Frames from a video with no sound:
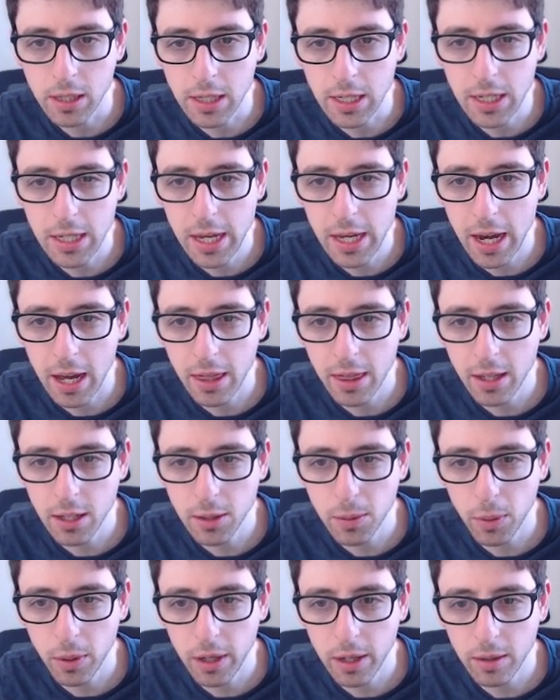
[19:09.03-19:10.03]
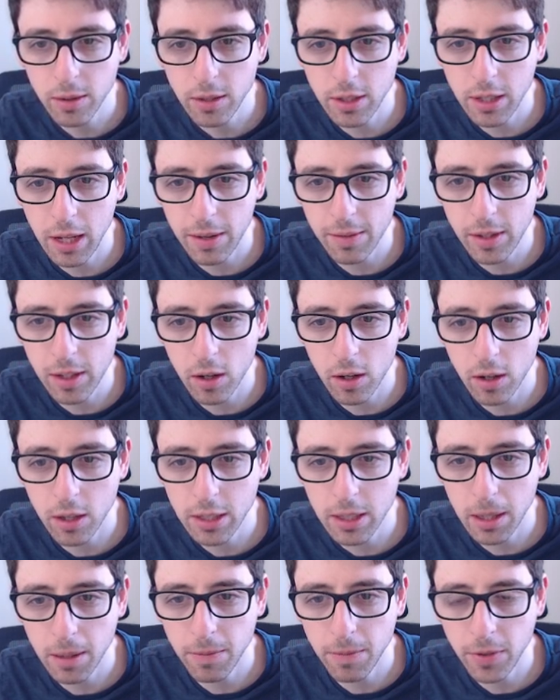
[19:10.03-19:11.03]
yeah, at this point I was having a
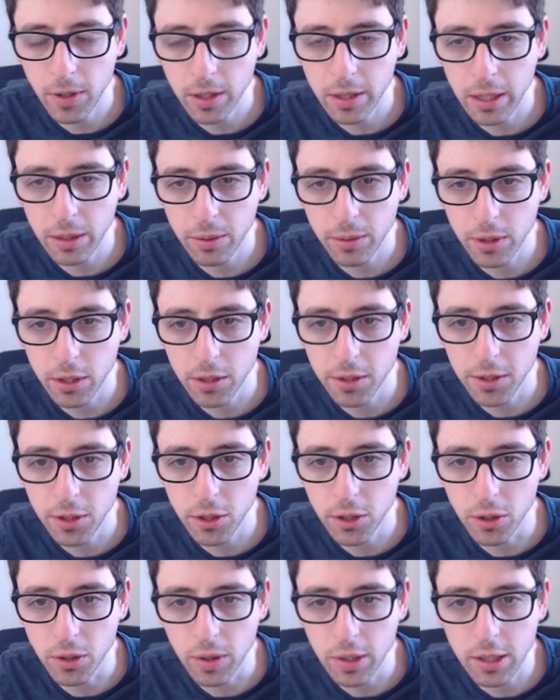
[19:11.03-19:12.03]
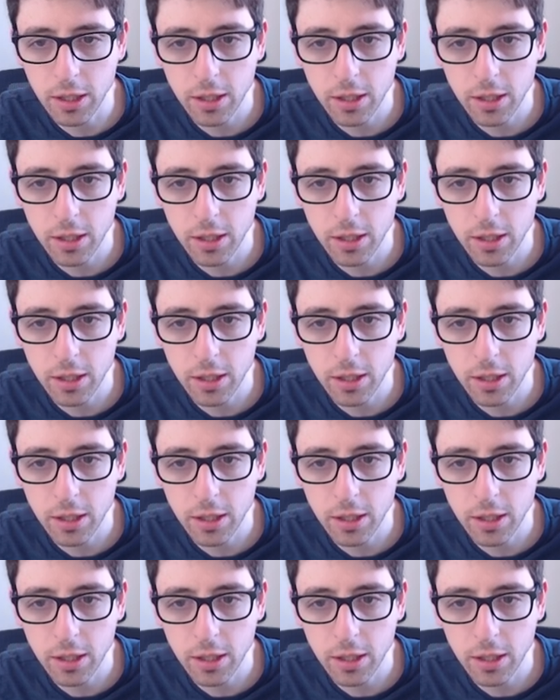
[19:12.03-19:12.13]
hard time figuring out what to do.